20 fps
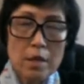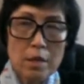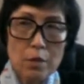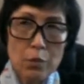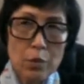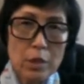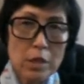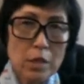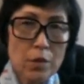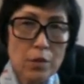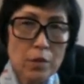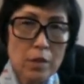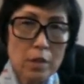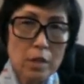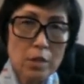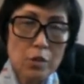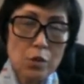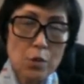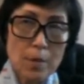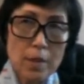We know there are
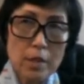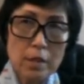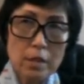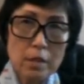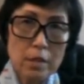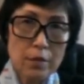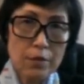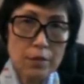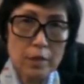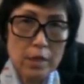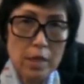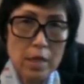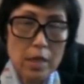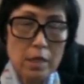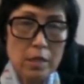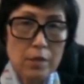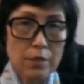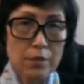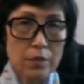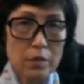so many different
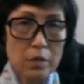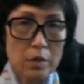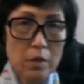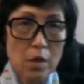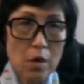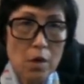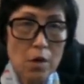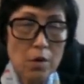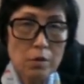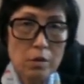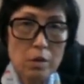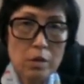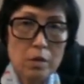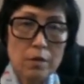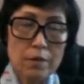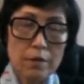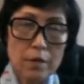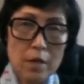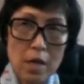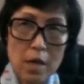kind of causes
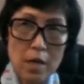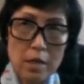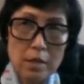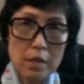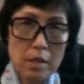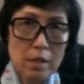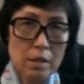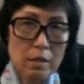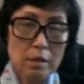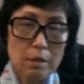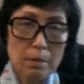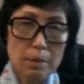of the headaches, the